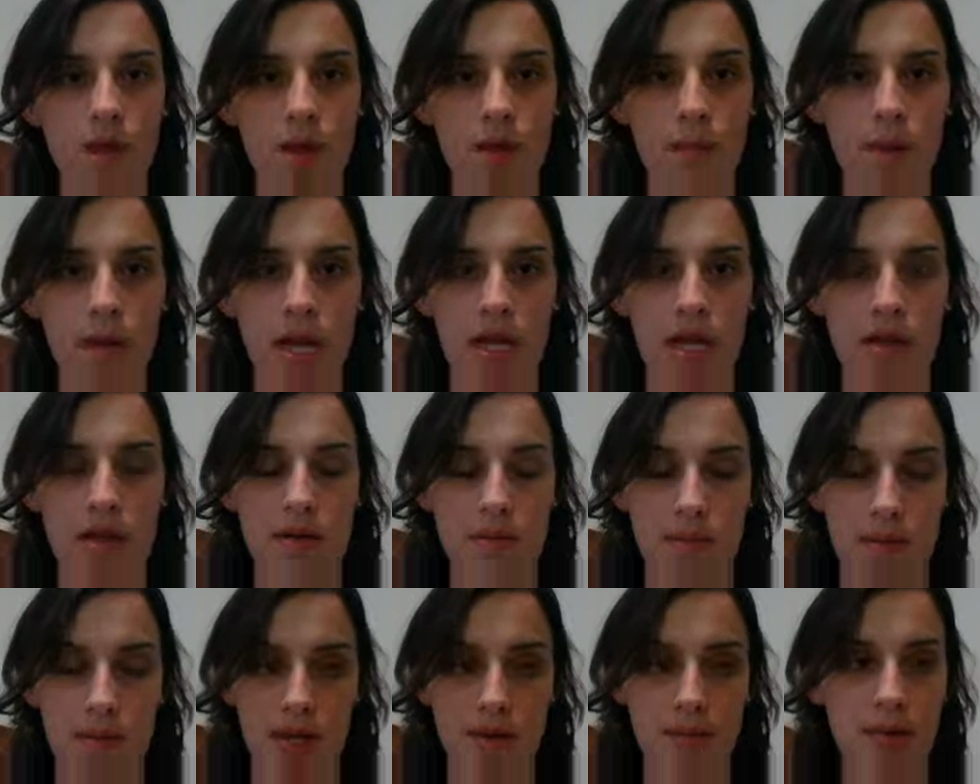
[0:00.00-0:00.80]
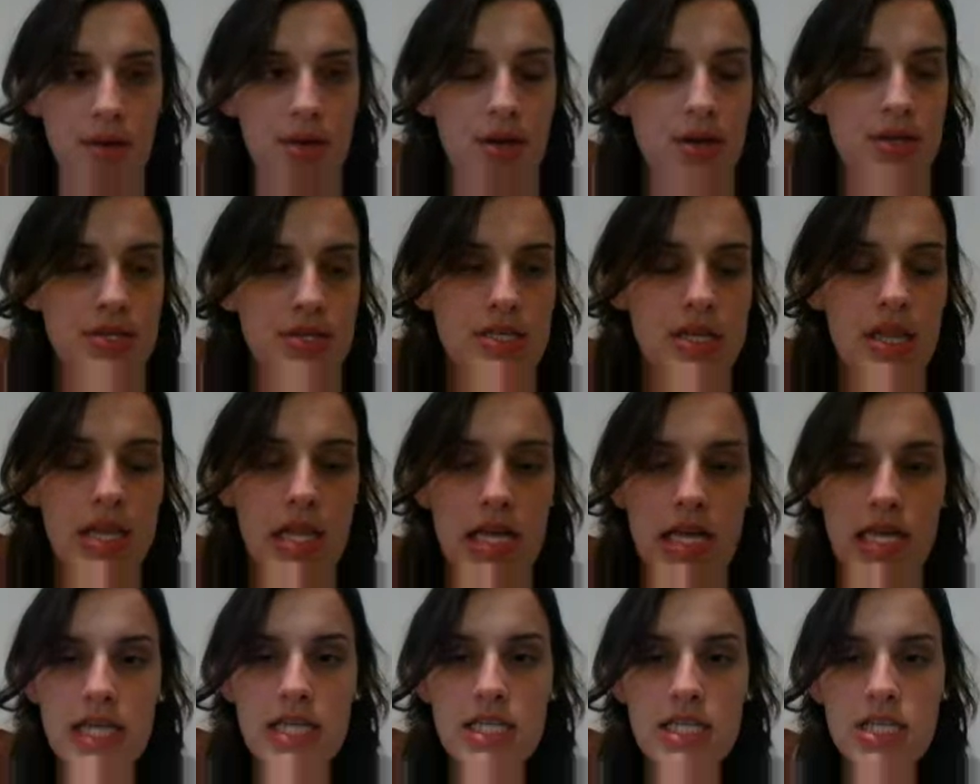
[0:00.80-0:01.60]
Apparently my computer is not
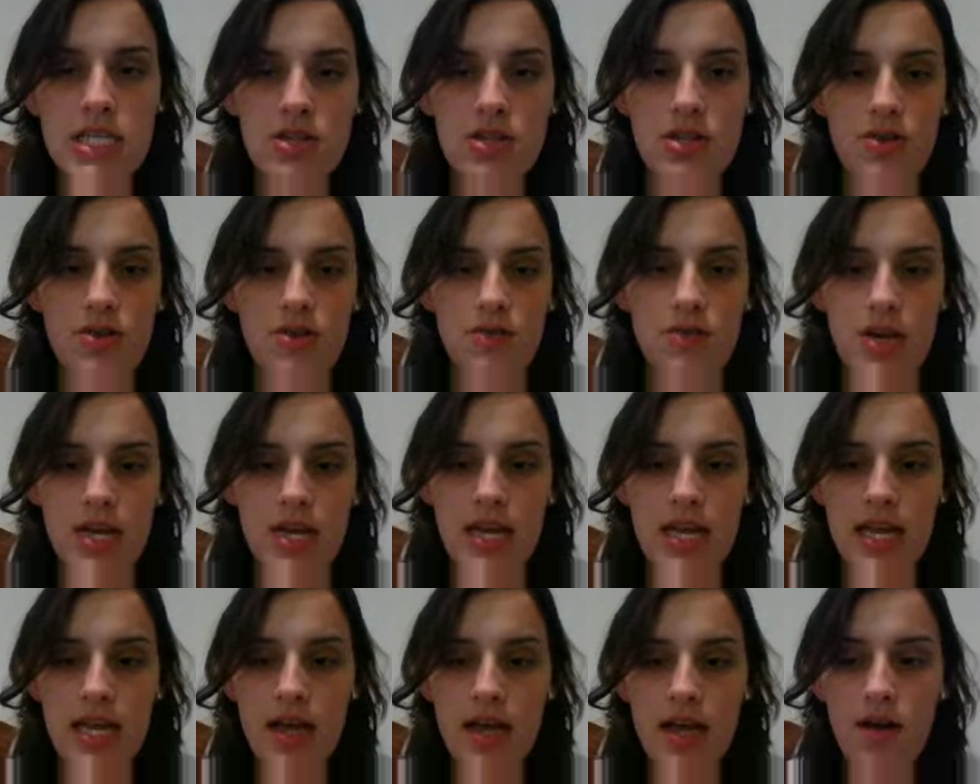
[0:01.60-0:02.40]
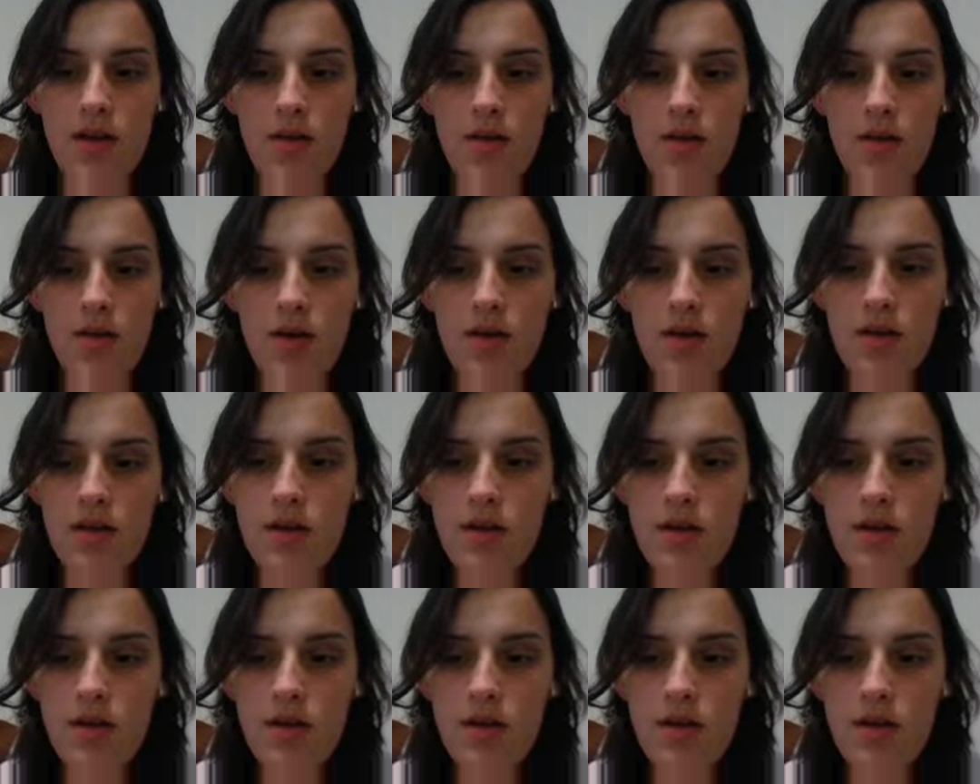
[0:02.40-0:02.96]
liking to load right now.